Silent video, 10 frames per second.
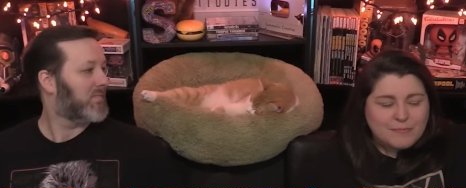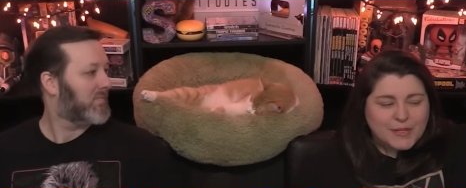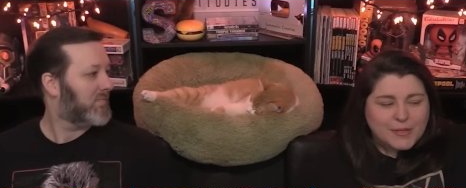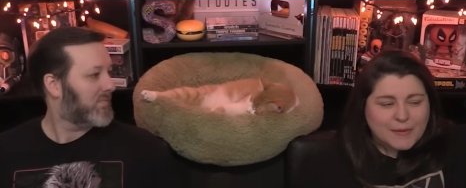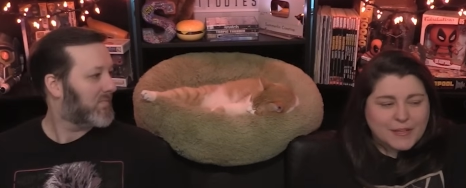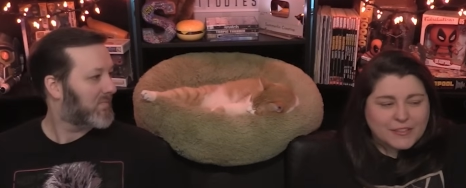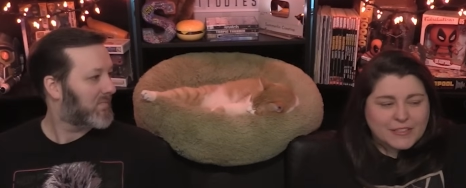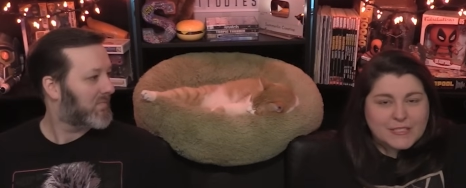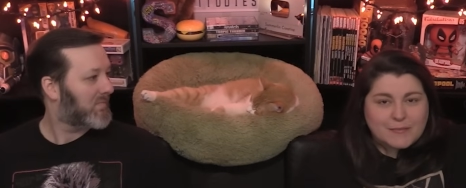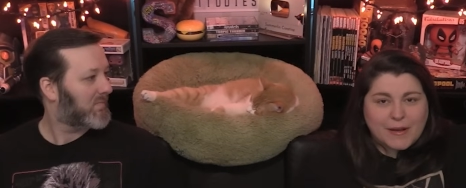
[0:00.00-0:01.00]
Speaker 1: but
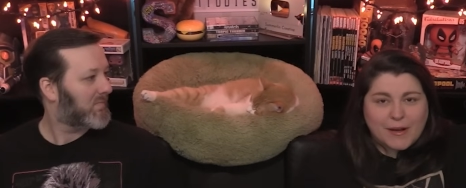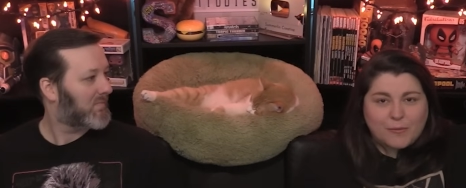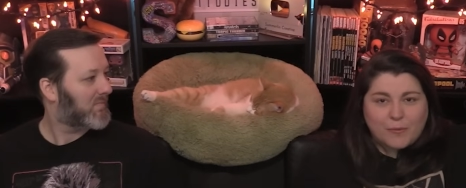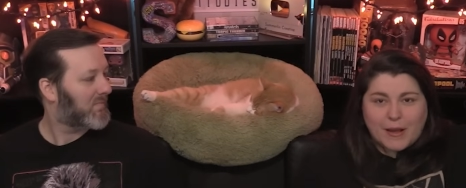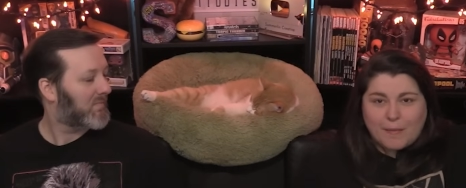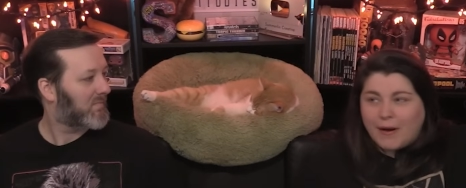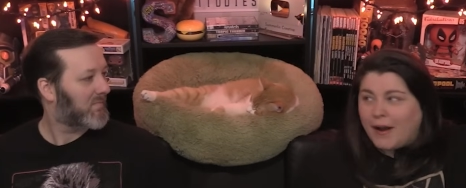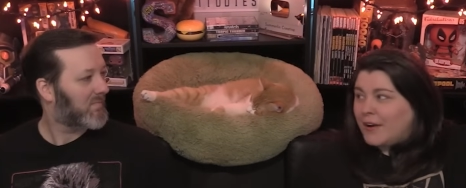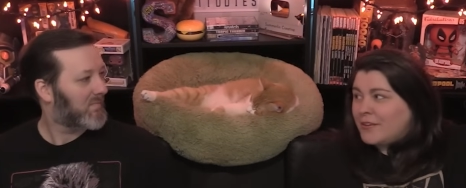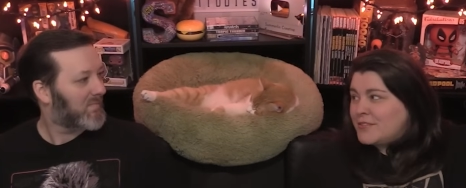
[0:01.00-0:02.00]
apparently, it's about
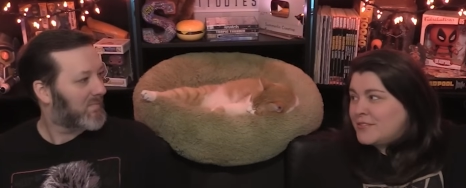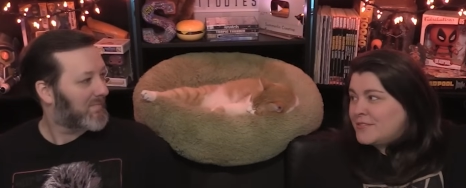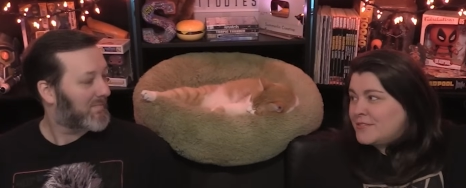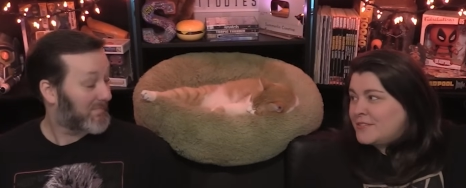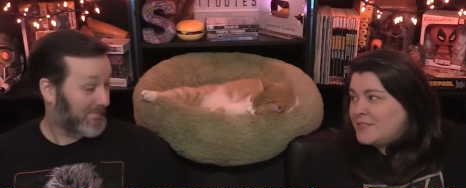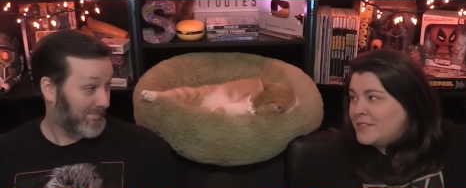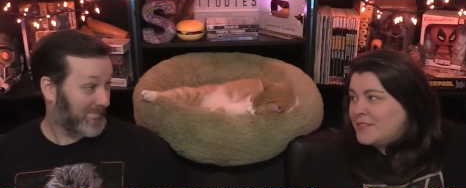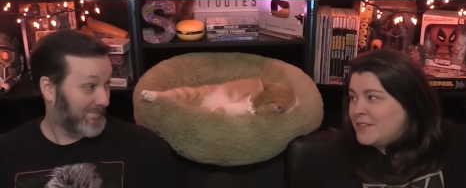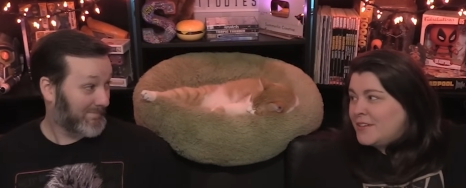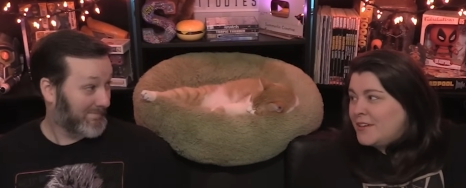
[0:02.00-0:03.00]
vampires,
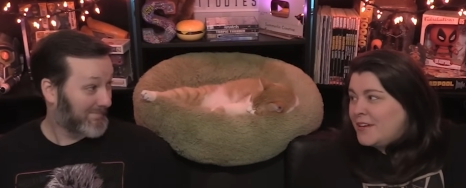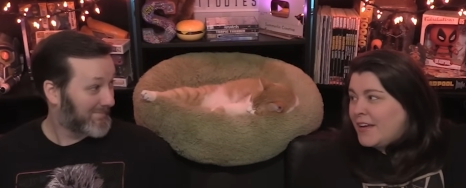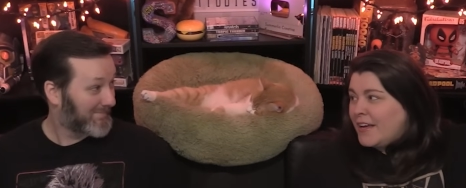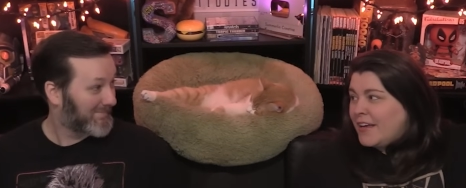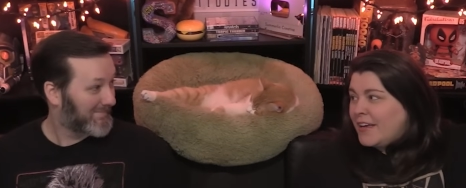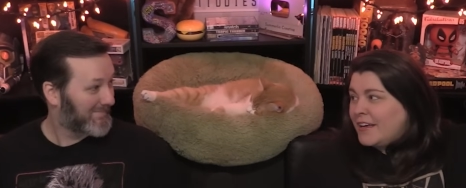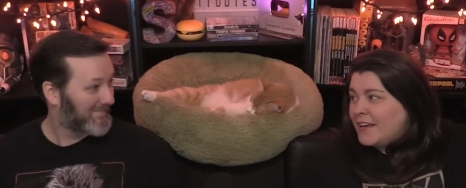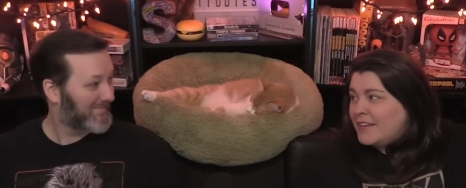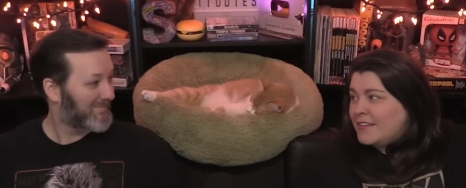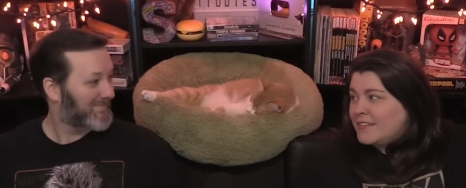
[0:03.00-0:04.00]

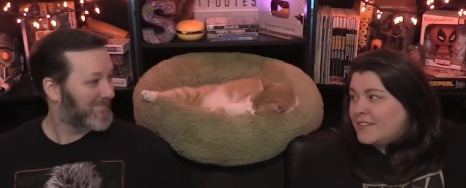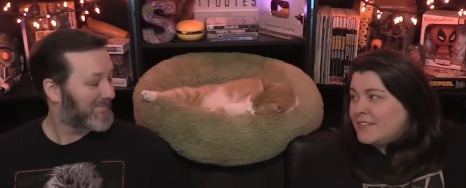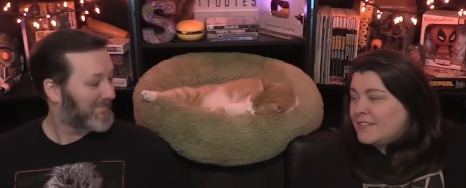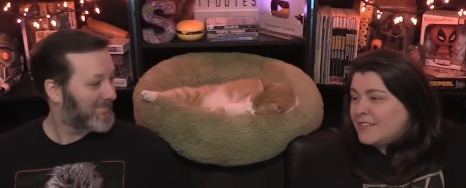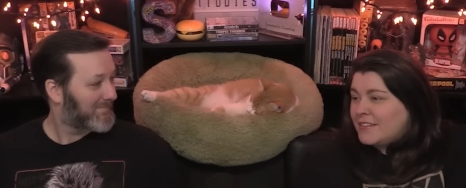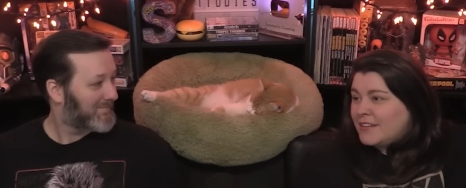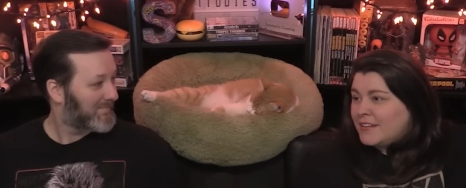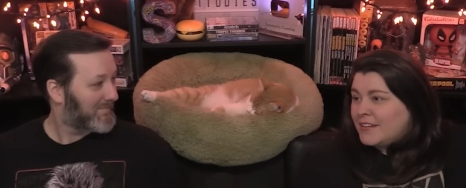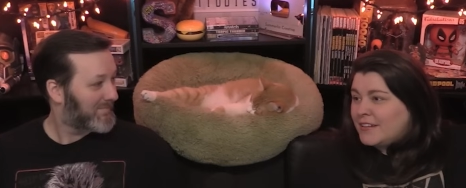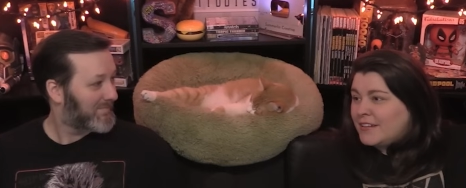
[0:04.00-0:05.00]
and
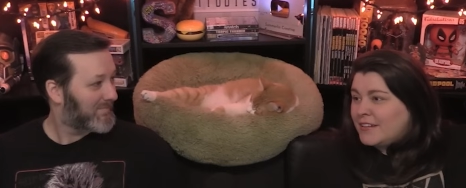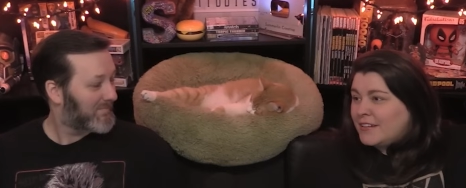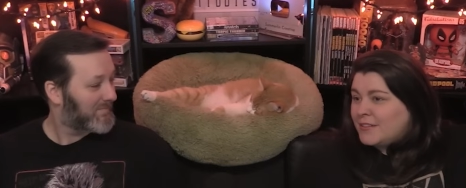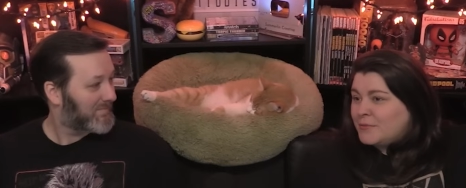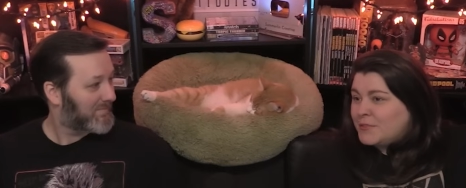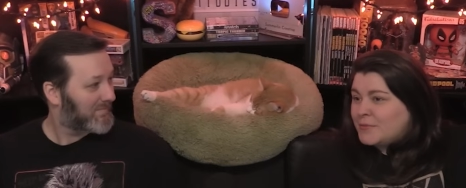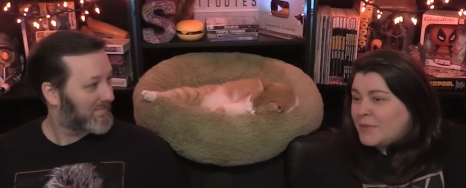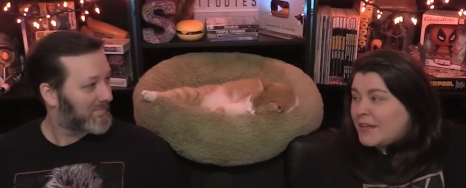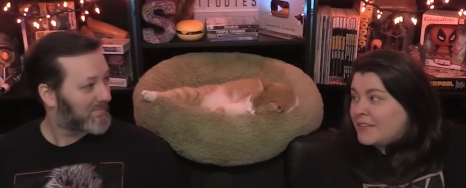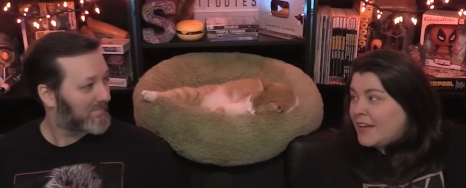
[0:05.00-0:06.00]
uh, it was
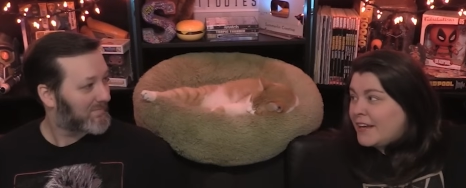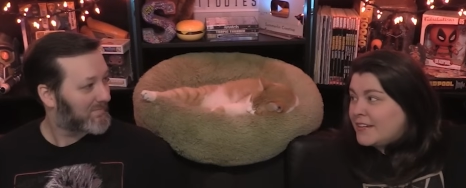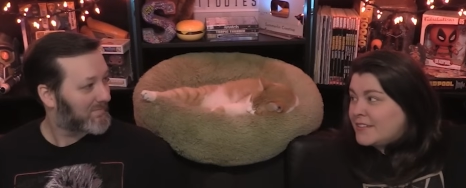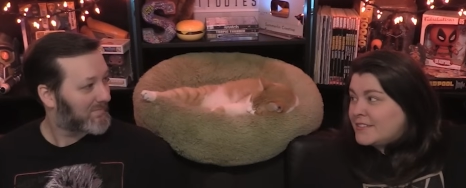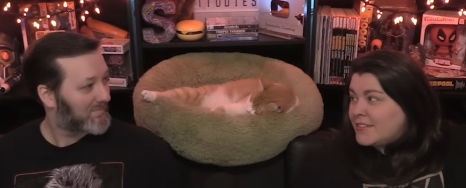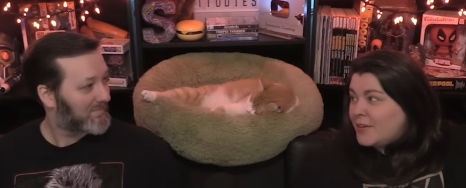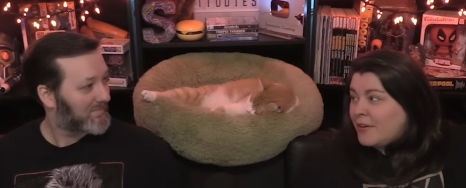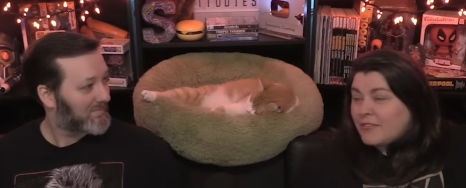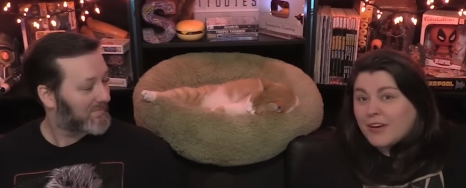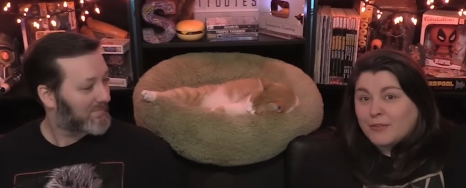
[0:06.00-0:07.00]
made in the '80s. So
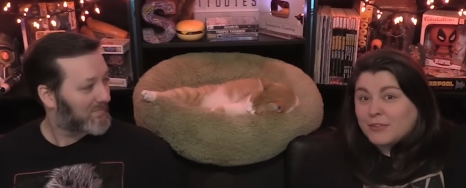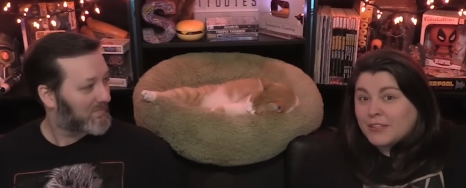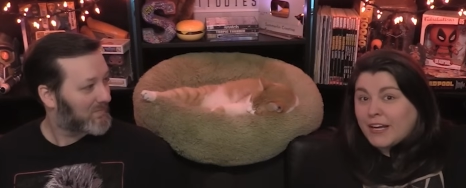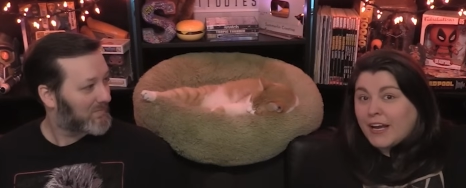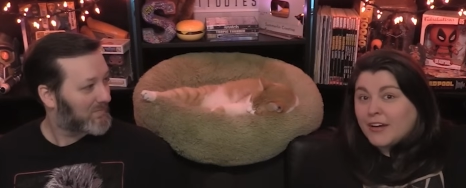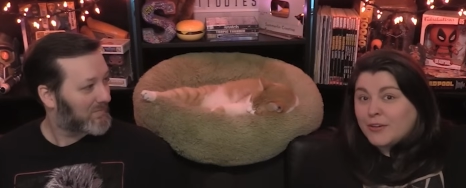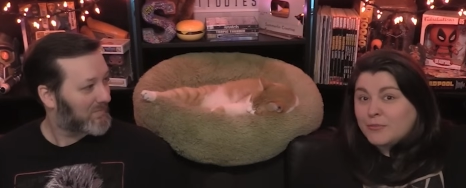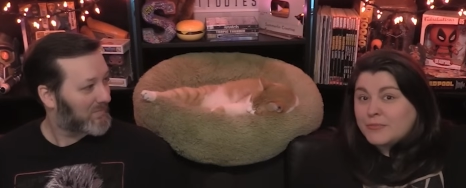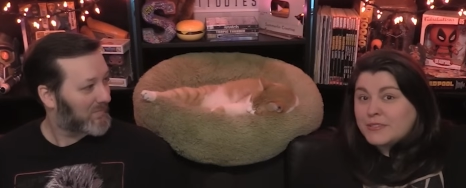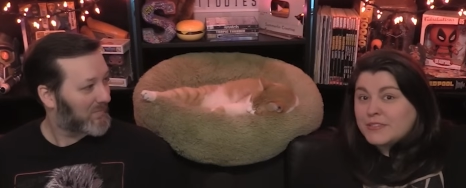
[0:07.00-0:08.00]
I've got really high
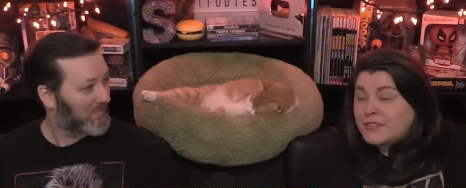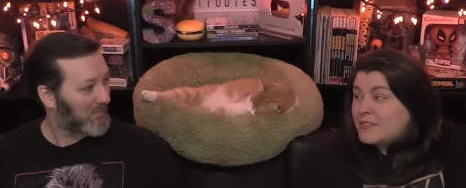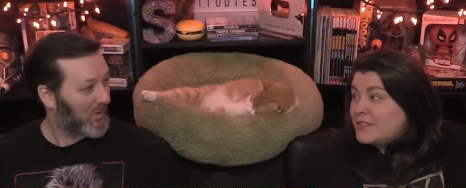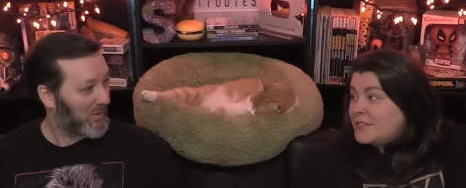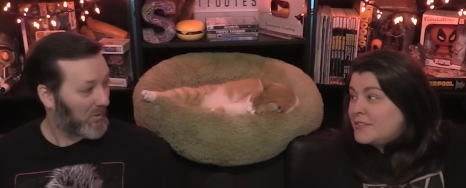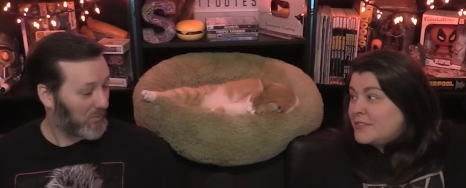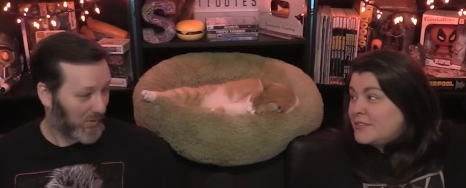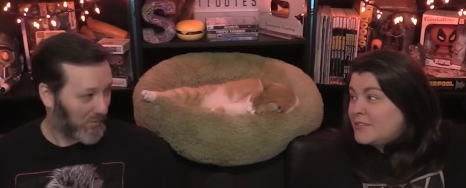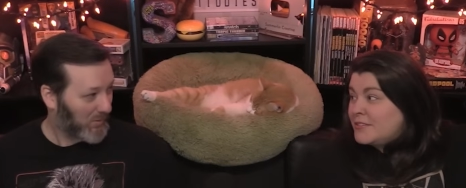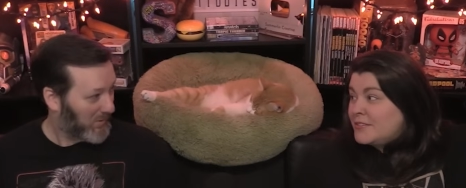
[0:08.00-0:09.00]
hopes.
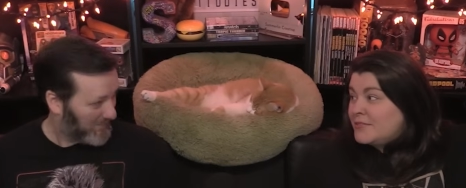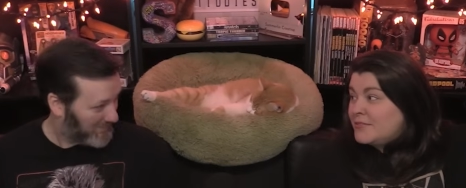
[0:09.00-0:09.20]
Speaker 2: Okie dokie.